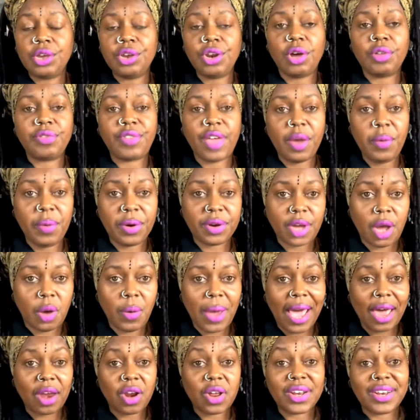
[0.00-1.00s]
they would go
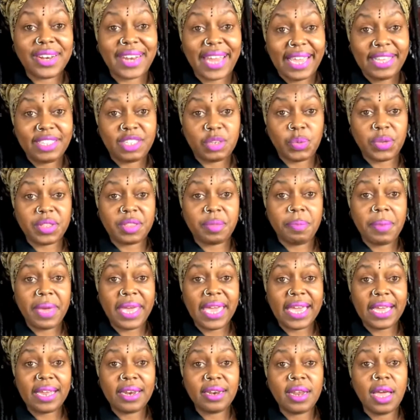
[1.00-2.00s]
out on dates with
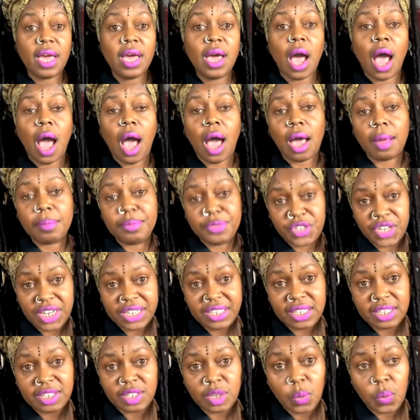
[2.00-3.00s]
men
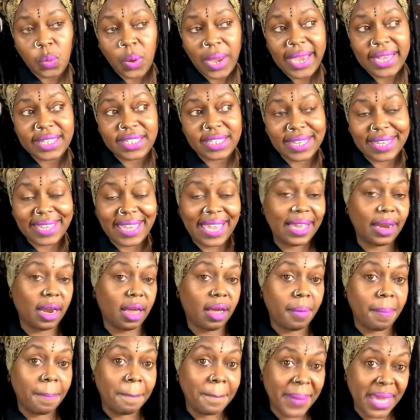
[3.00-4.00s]
just as a way to get
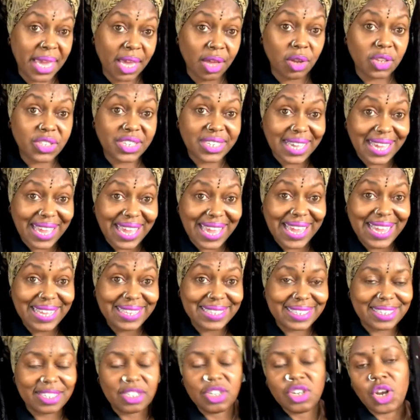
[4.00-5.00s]
a meal to
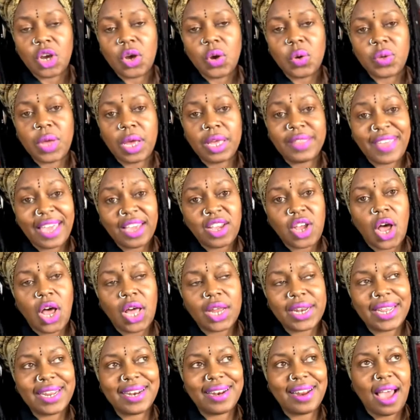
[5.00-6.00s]
eat. They
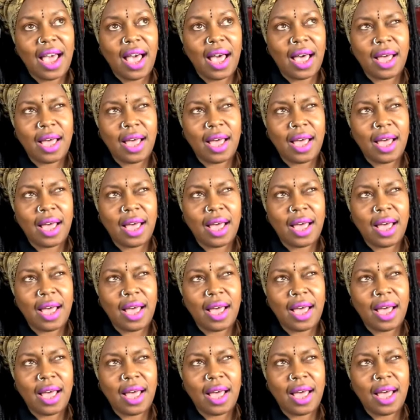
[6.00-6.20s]
called it